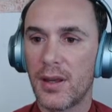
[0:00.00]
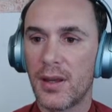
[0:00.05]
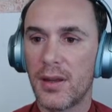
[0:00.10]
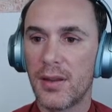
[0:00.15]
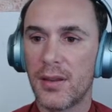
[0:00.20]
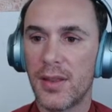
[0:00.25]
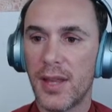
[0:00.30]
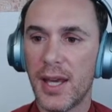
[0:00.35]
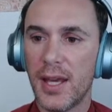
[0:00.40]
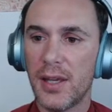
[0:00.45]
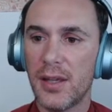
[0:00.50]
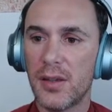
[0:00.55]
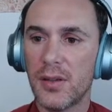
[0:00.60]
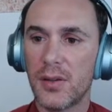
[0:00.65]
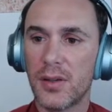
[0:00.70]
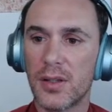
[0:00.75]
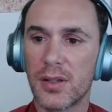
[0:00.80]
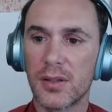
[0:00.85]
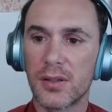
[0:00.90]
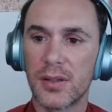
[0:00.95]
Thank you,
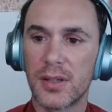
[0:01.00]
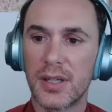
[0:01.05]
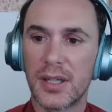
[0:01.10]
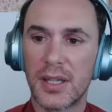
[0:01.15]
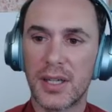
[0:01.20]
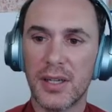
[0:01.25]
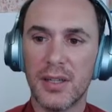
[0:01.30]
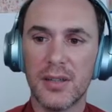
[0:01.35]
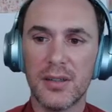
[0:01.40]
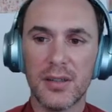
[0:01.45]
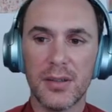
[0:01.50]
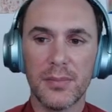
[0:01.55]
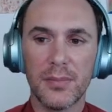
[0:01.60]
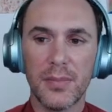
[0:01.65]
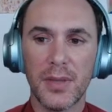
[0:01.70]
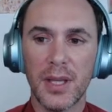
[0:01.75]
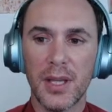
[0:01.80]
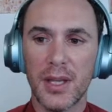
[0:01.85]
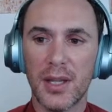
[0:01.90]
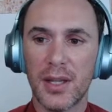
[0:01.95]
Hillary.
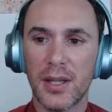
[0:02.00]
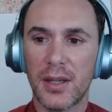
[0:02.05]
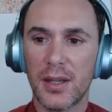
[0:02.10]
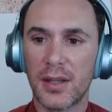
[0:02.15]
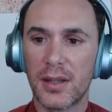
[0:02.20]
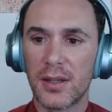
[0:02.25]
Intermediate.